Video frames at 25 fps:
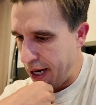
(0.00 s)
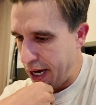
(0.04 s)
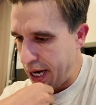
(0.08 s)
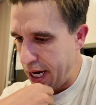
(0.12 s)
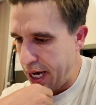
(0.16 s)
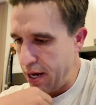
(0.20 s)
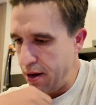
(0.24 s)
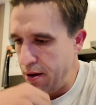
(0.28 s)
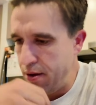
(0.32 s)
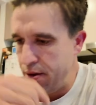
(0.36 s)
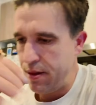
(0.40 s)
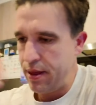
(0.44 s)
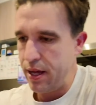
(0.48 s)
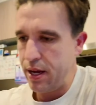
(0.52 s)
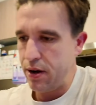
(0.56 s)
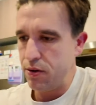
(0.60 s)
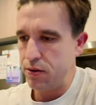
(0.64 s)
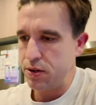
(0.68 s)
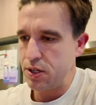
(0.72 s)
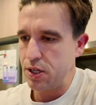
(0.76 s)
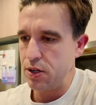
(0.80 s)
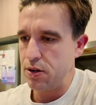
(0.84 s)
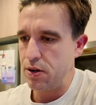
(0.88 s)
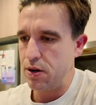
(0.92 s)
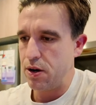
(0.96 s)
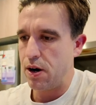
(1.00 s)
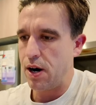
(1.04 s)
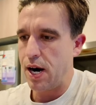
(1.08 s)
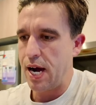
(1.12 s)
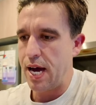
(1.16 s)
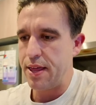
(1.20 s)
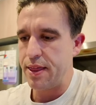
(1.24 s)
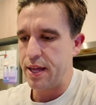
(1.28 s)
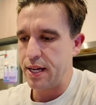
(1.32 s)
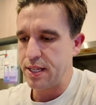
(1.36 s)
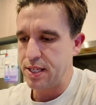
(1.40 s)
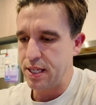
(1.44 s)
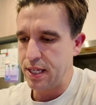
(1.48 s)
Okay, that'll do. All
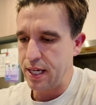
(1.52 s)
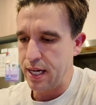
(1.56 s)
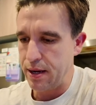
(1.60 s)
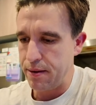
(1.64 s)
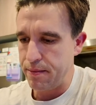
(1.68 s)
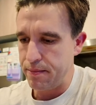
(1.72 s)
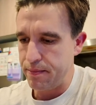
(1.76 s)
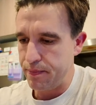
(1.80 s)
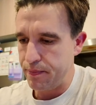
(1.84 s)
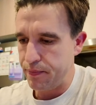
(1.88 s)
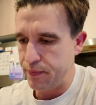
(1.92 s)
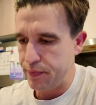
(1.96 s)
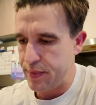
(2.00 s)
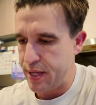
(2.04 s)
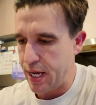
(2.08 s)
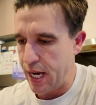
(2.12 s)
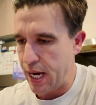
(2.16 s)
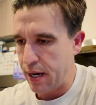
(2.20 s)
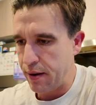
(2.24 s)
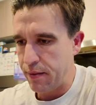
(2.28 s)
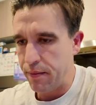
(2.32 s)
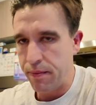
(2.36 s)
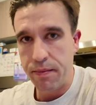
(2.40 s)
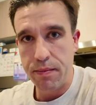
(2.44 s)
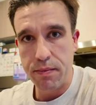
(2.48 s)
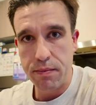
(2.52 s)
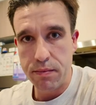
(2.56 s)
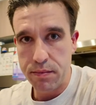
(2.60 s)
right, that's it. Done.